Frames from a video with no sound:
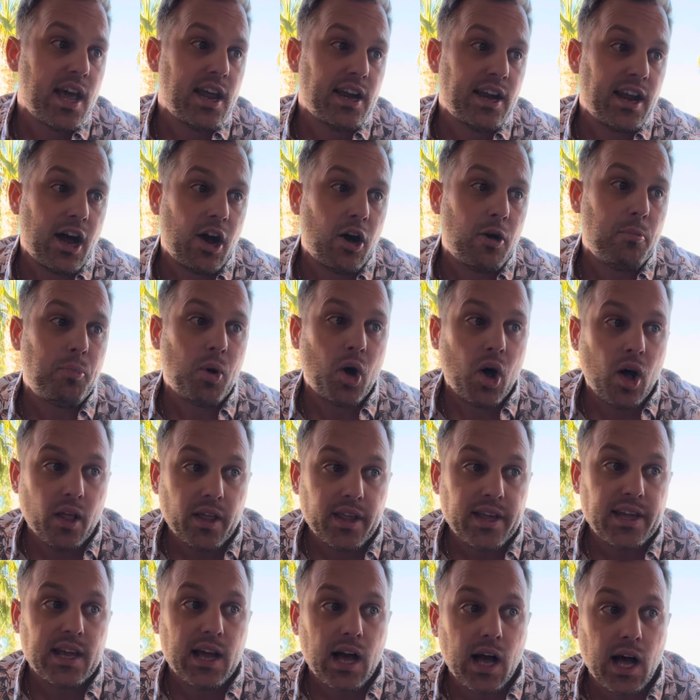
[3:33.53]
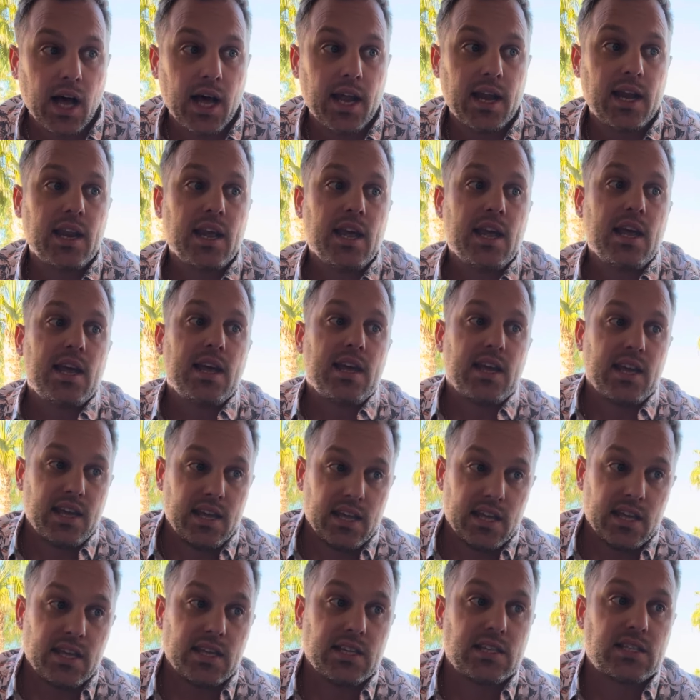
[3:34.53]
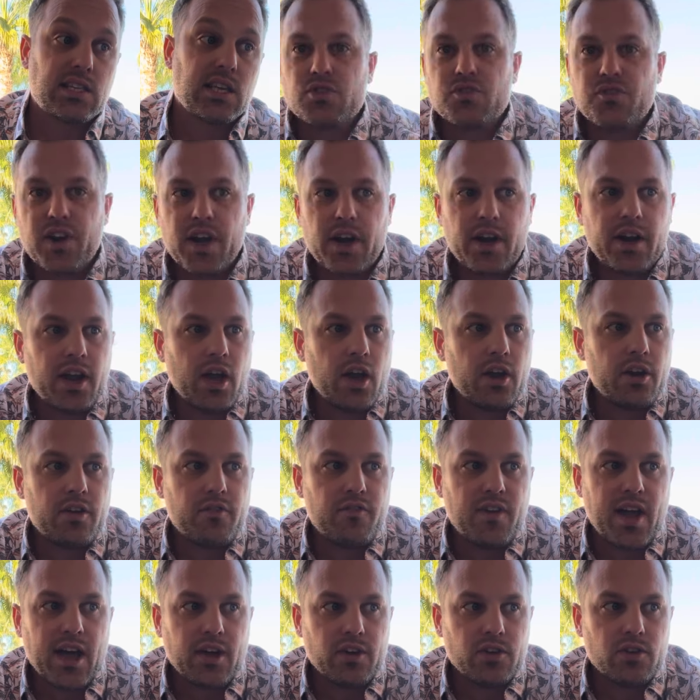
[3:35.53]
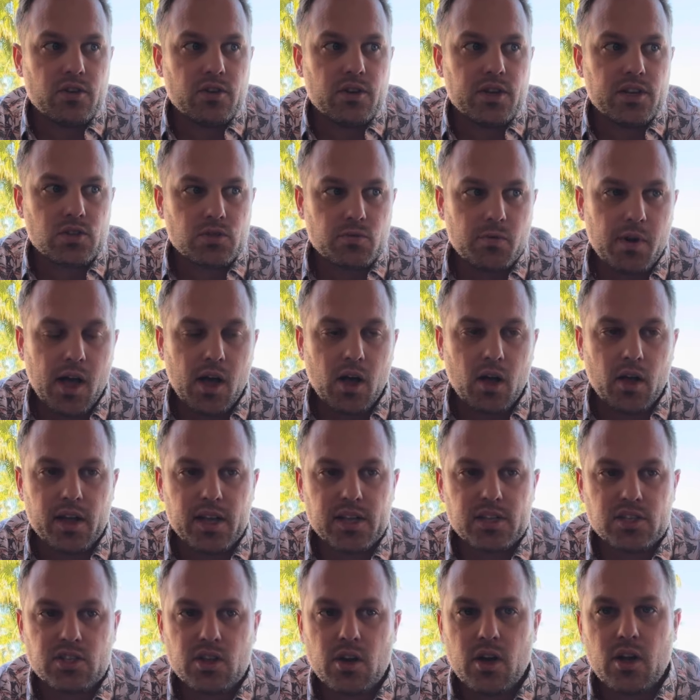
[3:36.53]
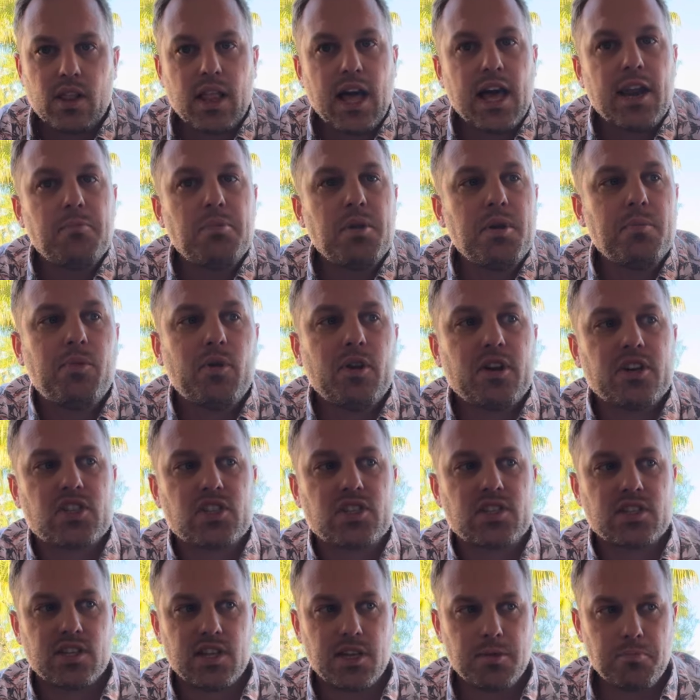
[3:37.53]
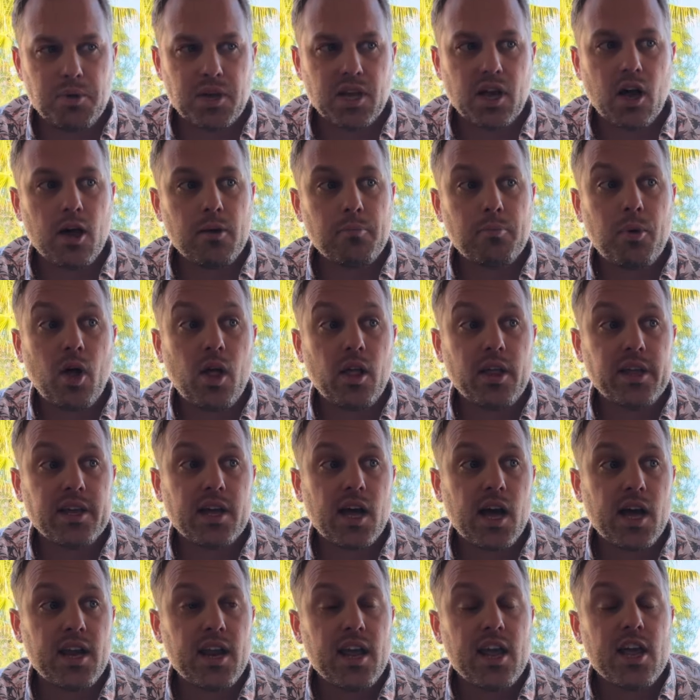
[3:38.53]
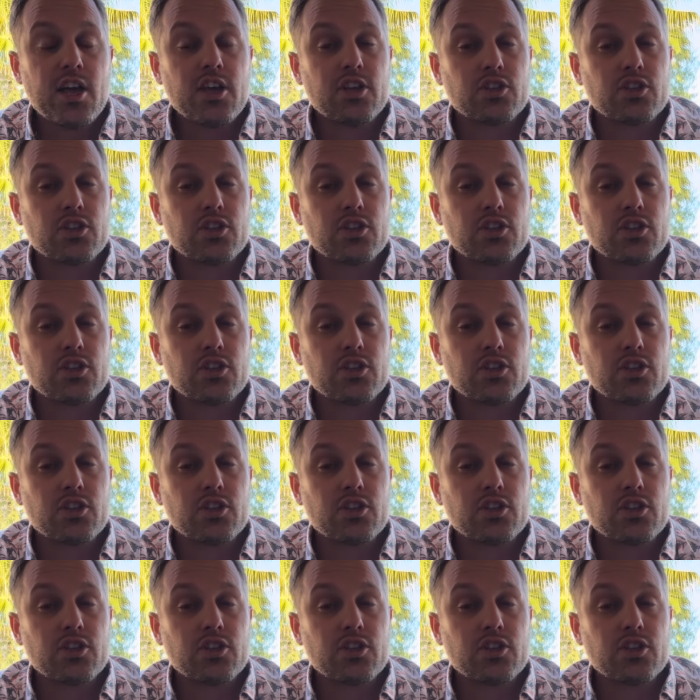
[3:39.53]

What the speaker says: Now, Polygon is very undervalued as well. And so a lot of people are sleeping on Polygon.